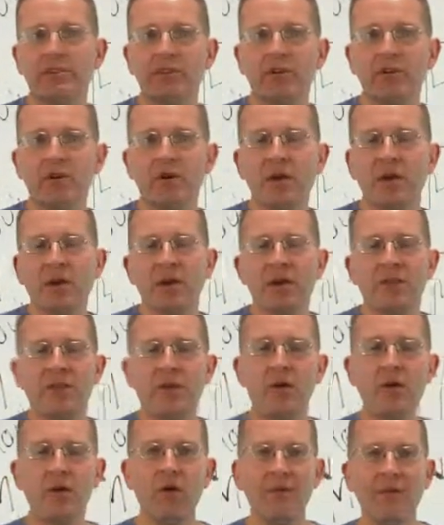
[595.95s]
So
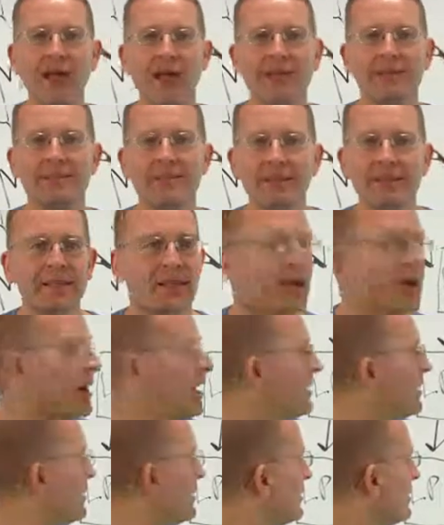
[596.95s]
the whole
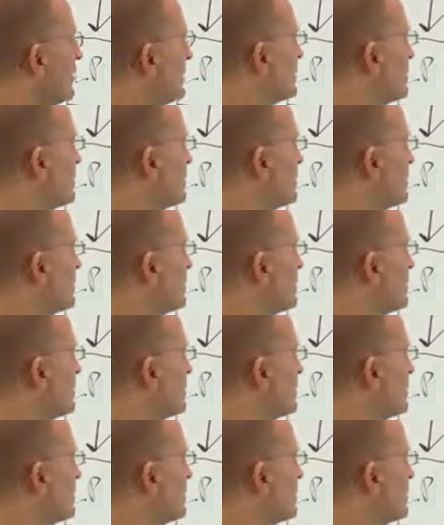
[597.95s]
idea